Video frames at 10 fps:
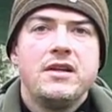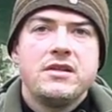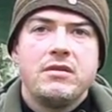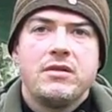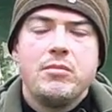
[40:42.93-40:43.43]

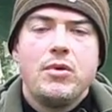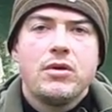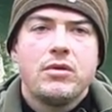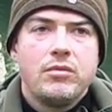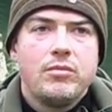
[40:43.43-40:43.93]
So the
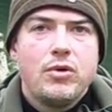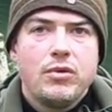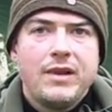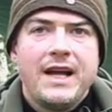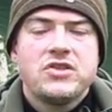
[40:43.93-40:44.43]

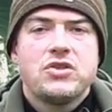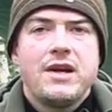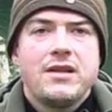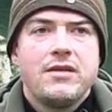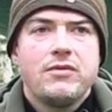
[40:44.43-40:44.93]
more leg
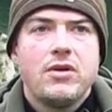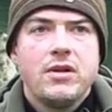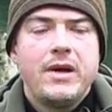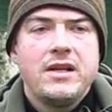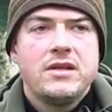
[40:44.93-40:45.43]
strength you've got,
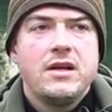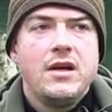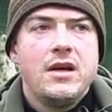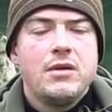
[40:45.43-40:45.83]
the better.